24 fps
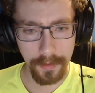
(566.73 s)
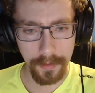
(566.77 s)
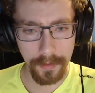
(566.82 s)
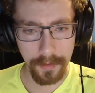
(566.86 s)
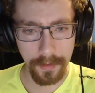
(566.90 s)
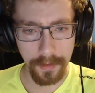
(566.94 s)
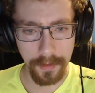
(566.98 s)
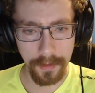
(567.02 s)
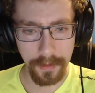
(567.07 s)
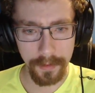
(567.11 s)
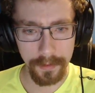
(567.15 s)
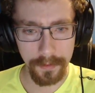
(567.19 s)

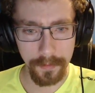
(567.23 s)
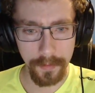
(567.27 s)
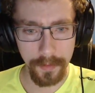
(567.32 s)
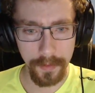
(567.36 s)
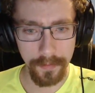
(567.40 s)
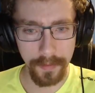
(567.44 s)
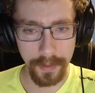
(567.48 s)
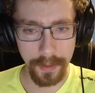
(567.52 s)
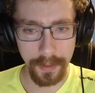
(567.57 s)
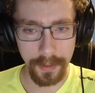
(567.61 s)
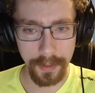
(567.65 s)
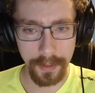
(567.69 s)
all right, let's move
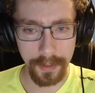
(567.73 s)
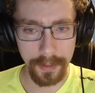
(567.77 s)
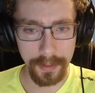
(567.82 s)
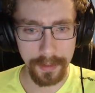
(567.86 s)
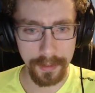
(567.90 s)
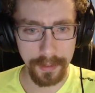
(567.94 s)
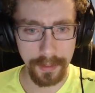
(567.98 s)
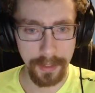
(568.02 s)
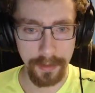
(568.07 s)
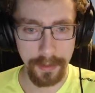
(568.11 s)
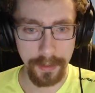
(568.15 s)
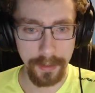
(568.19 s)
on. I guess
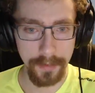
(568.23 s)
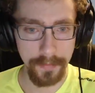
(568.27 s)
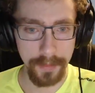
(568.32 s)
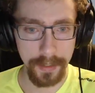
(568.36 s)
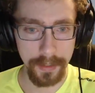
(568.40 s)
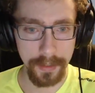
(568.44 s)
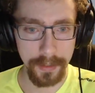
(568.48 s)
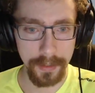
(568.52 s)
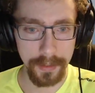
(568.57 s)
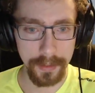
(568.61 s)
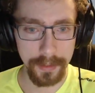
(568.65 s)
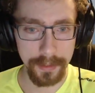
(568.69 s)
I don't have
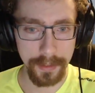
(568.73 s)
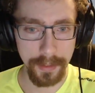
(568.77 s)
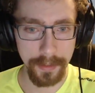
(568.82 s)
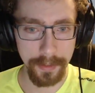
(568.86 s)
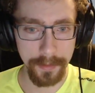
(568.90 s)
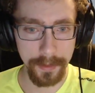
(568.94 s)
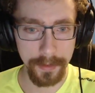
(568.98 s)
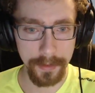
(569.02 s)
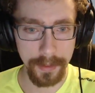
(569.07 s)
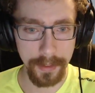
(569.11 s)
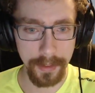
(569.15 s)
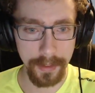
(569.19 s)
anything to say
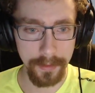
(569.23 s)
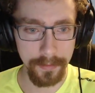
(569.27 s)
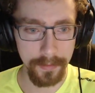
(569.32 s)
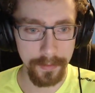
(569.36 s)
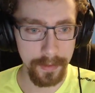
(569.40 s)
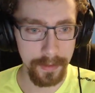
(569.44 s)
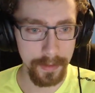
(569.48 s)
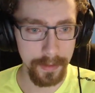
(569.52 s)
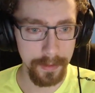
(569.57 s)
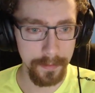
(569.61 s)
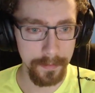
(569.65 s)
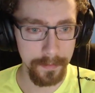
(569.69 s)
about that,
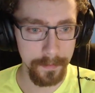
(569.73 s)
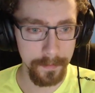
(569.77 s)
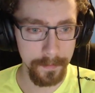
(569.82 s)
really.